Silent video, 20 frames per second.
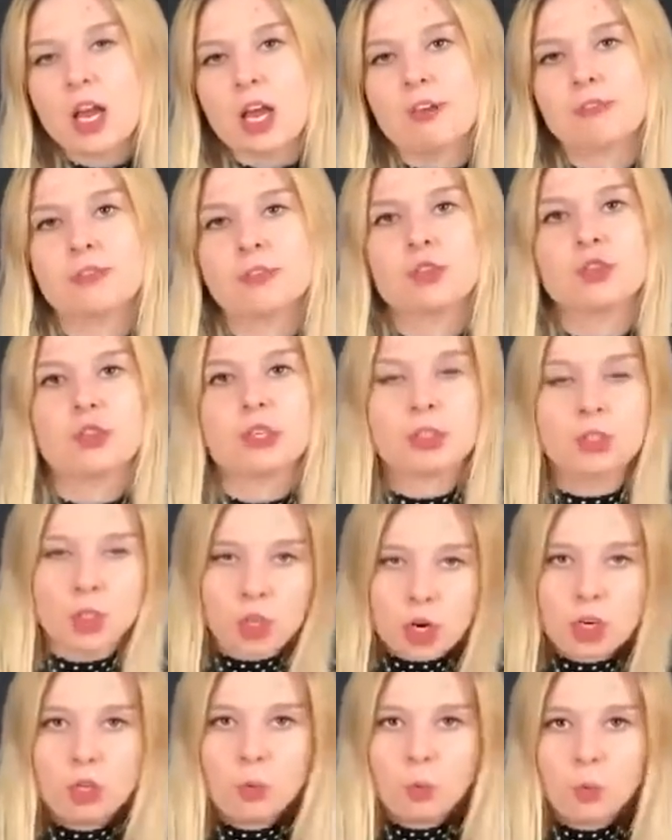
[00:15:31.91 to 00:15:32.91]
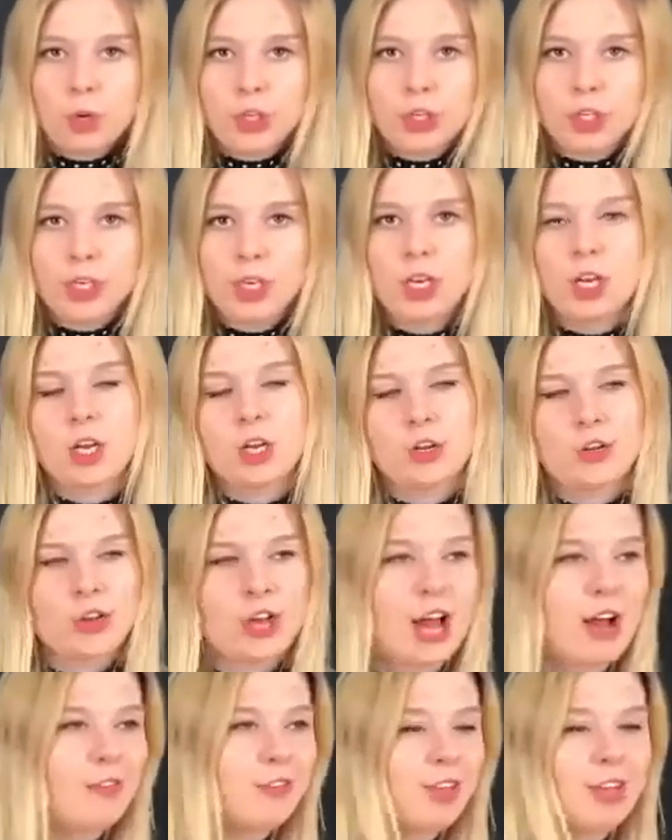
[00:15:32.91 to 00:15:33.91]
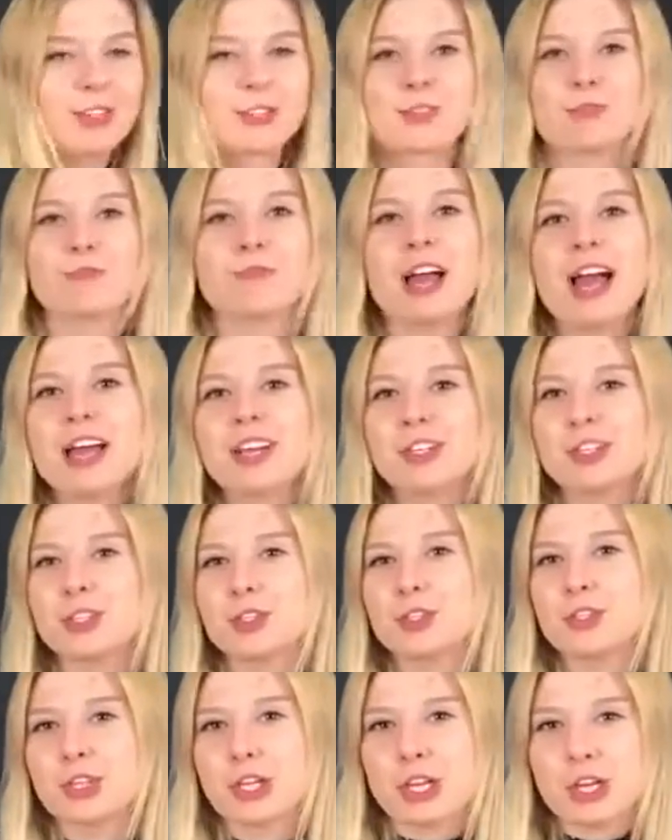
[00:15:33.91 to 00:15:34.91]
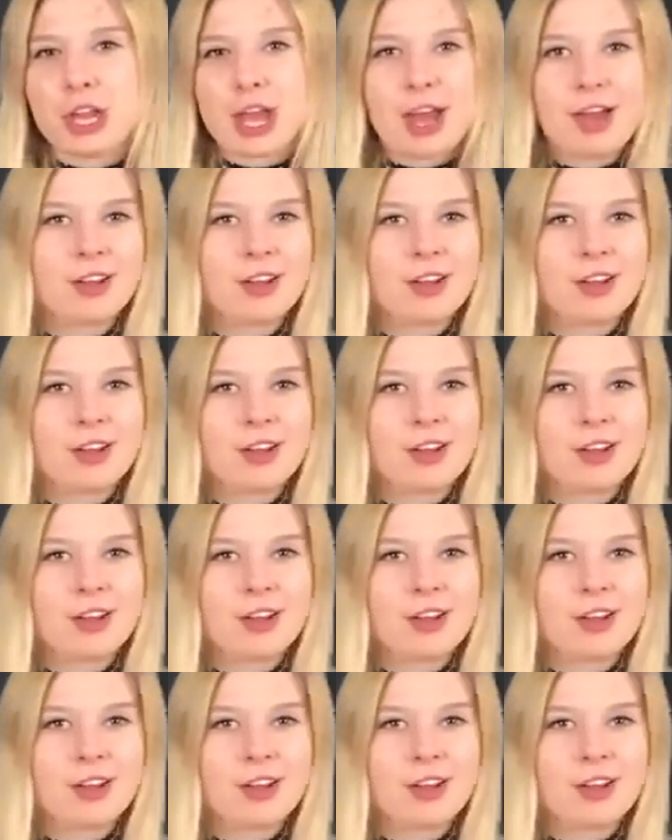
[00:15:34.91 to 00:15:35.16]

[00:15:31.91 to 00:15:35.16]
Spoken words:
if you drink the coral water, you have lots of energy,